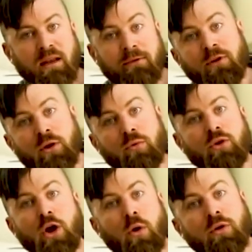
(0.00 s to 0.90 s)
if you
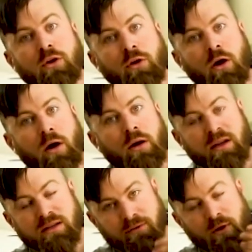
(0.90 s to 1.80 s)
know your
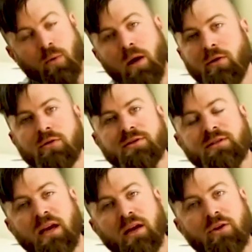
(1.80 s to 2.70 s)
audience, if you
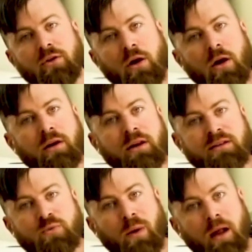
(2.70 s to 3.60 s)
understand your
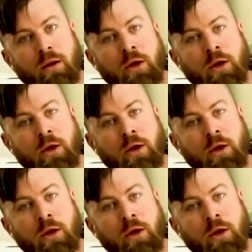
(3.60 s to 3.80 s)
audience well,